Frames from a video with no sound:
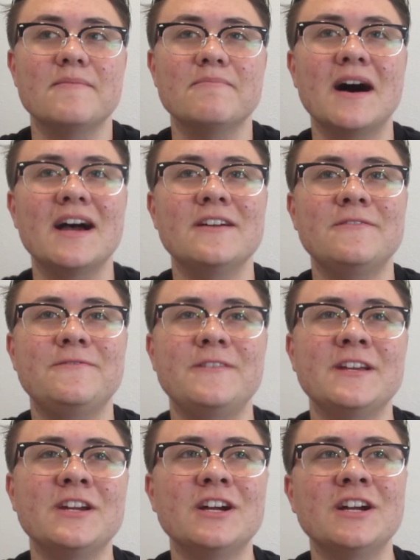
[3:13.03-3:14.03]
My
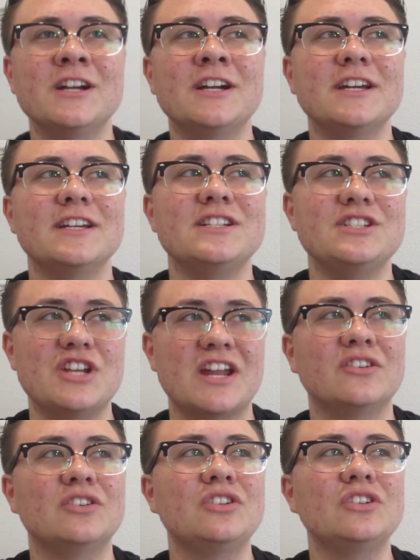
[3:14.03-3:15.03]
figure in
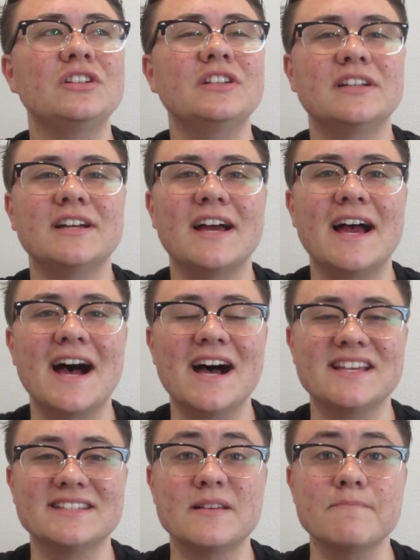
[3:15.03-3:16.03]
general
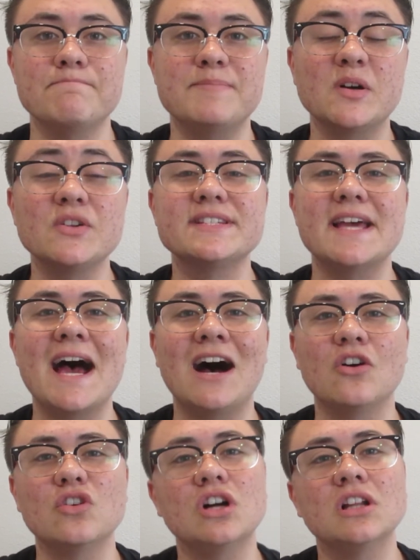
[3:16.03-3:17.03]
has built
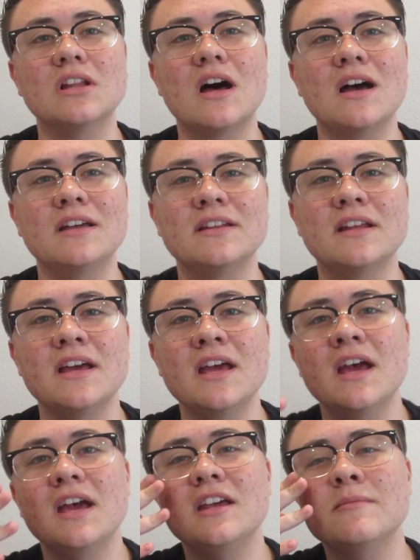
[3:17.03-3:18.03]
out a lot.
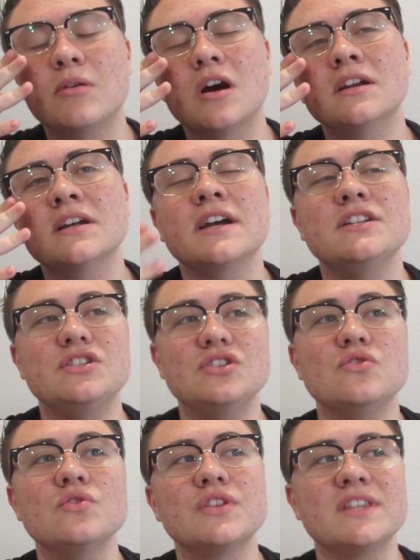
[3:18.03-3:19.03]
In part, I
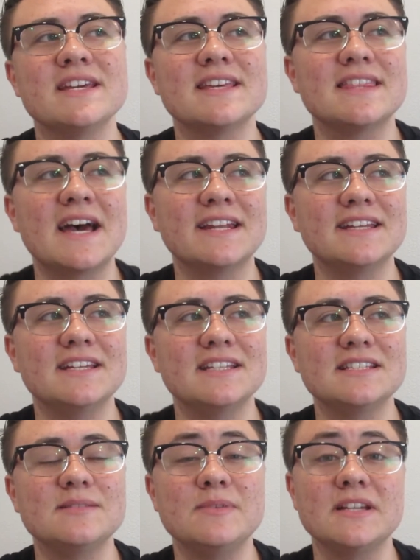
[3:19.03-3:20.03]
do think that
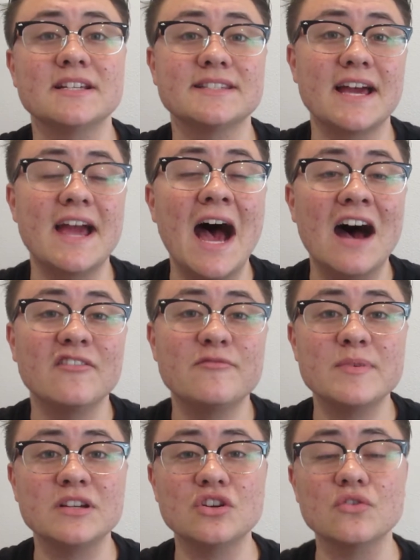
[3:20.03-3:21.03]
is because I
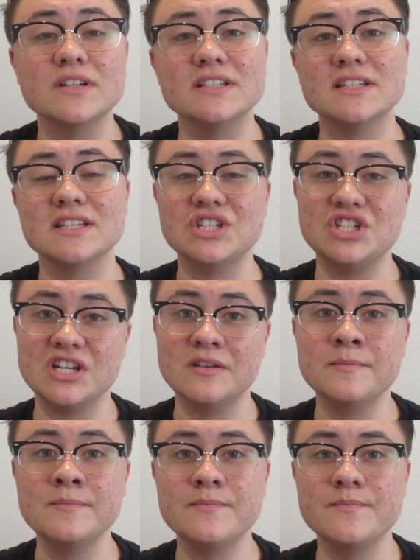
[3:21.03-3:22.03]
have been going to the
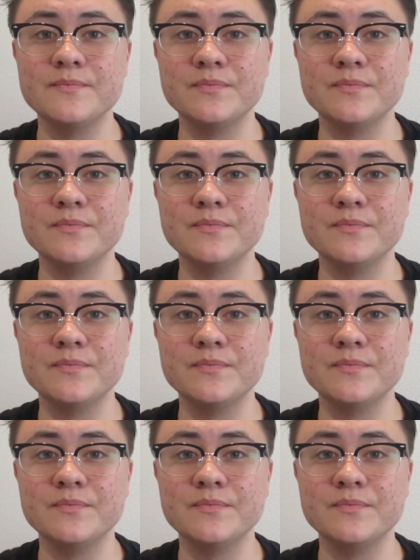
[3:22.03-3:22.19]
gym,